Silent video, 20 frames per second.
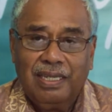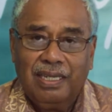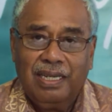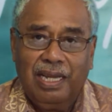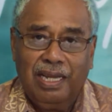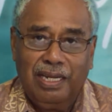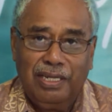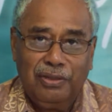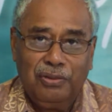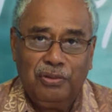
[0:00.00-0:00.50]

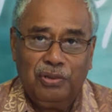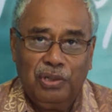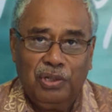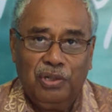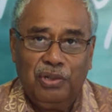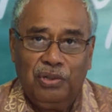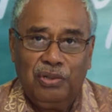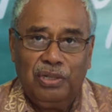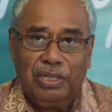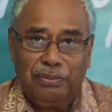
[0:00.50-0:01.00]
And you
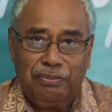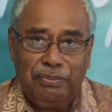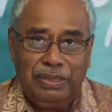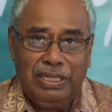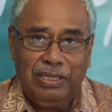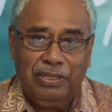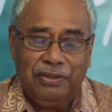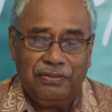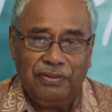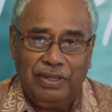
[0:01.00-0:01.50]
know, and
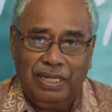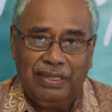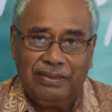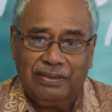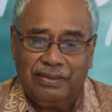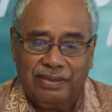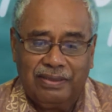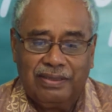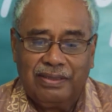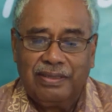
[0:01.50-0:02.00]
many of
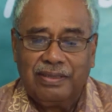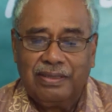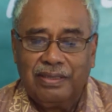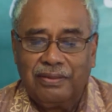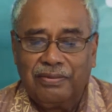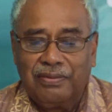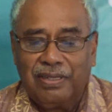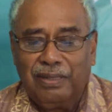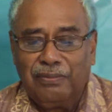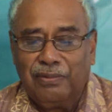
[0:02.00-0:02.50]
us
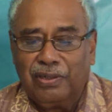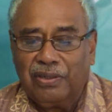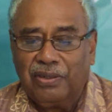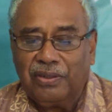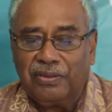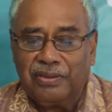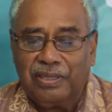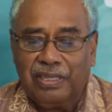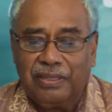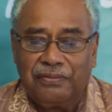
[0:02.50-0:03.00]
have come
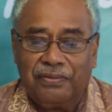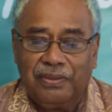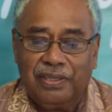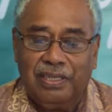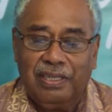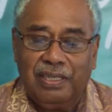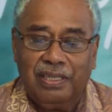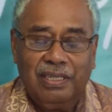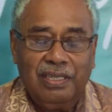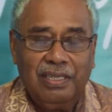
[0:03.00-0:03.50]
across that
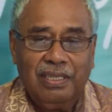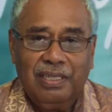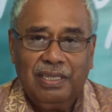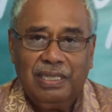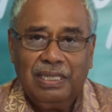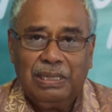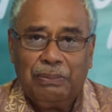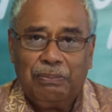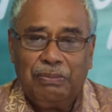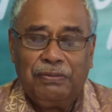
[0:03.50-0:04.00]
figure,
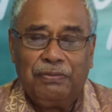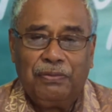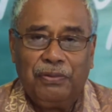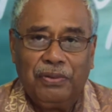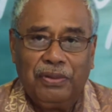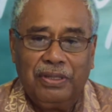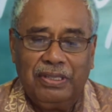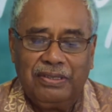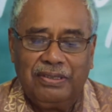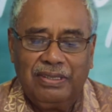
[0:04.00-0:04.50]

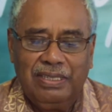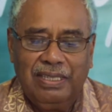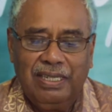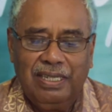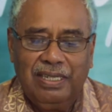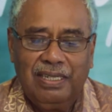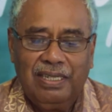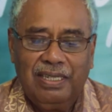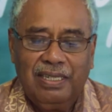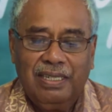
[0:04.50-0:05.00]
before this
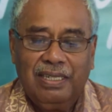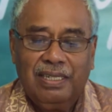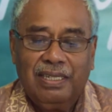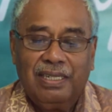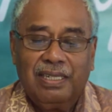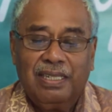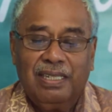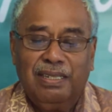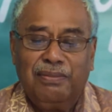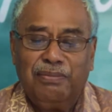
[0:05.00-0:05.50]
year,
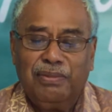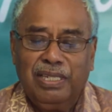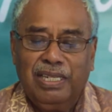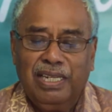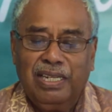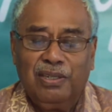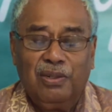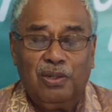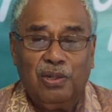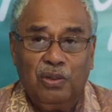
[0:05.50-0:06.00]
government
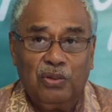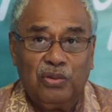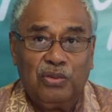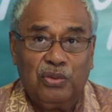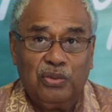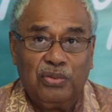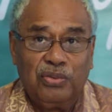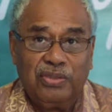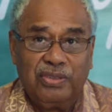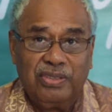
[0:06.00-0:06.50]
had close
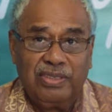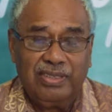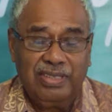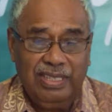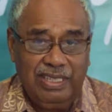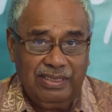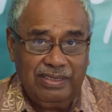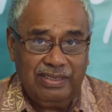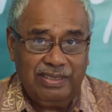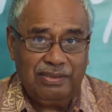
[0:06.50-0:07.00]
to
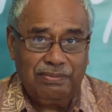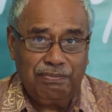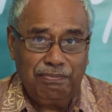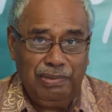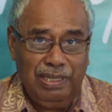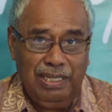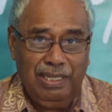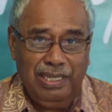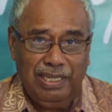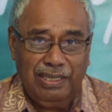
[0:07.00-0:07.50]
$6
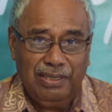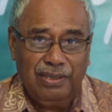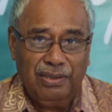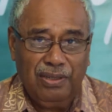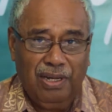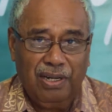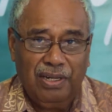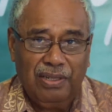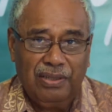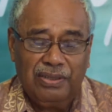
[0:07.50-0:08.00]
billion
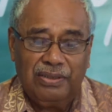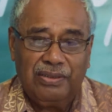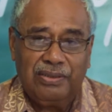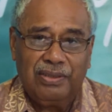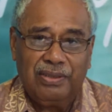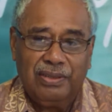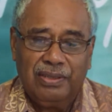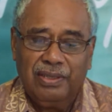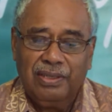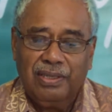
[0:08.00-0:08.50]

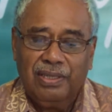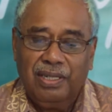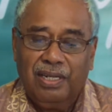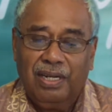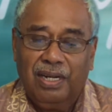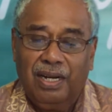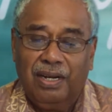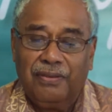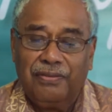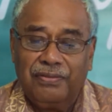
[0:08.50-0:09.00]

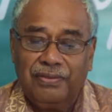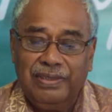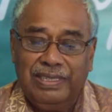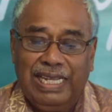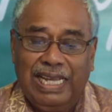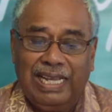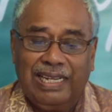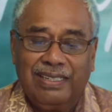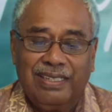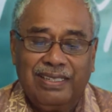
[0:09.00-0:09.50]
of
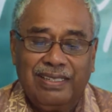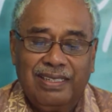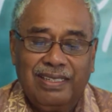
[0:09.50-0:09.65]
debt.